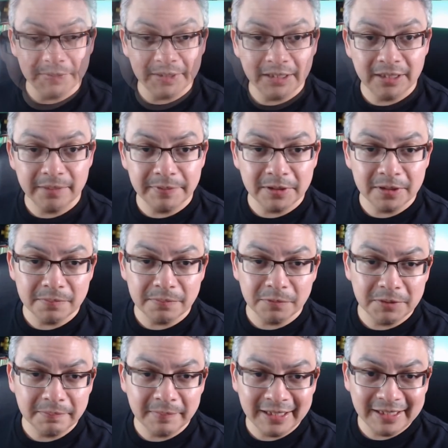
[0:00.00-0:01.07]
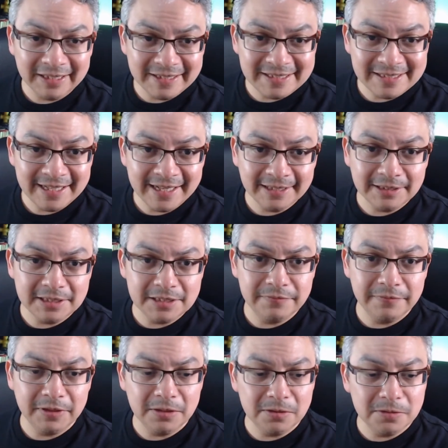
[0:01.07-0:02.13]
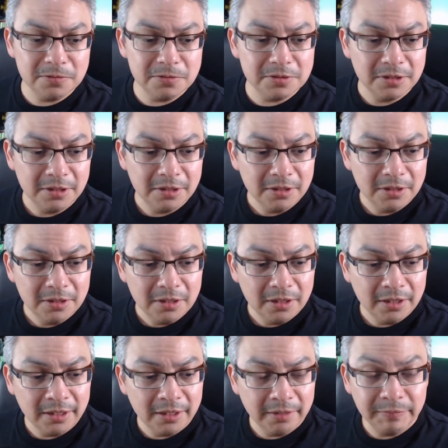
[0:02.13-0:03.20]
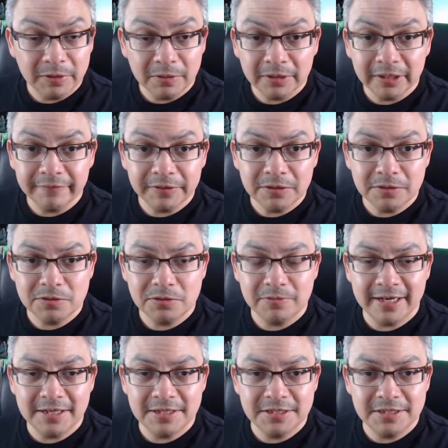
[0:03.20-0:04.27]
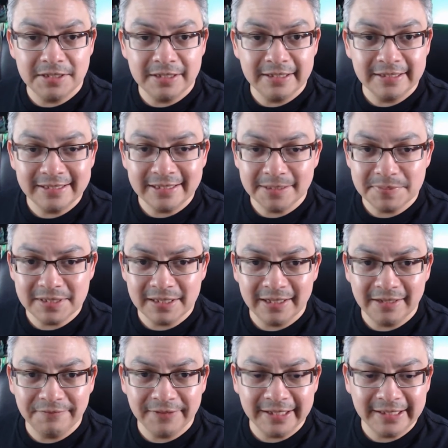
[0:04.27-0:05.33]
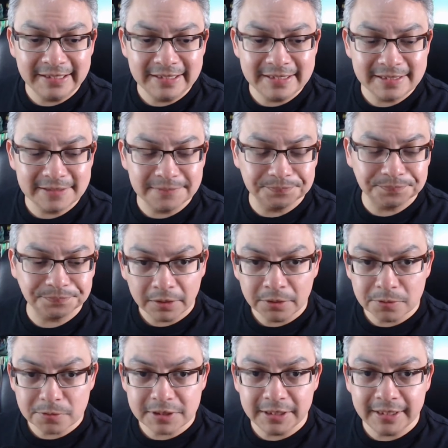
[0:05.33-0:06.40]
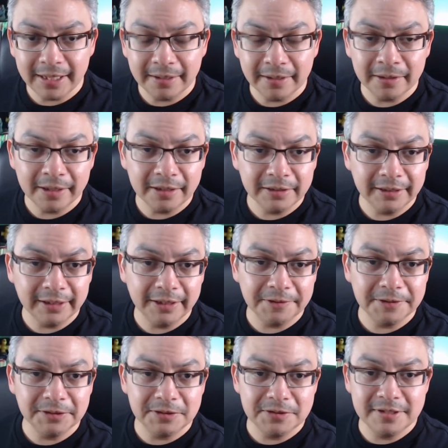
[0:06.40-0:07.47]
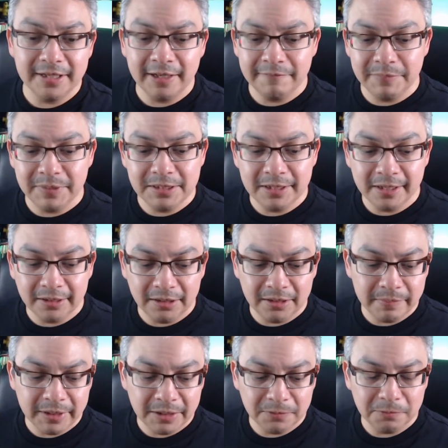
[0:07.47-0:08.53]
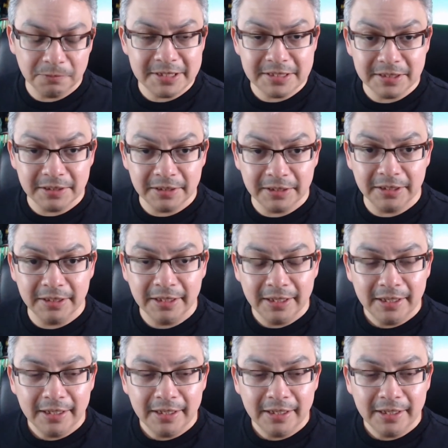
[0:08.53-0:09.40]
been keeping up with my Clix Tactics videos, giving you strategy tips and advice, you'll see that a lot of the characters that I've been talking about recently,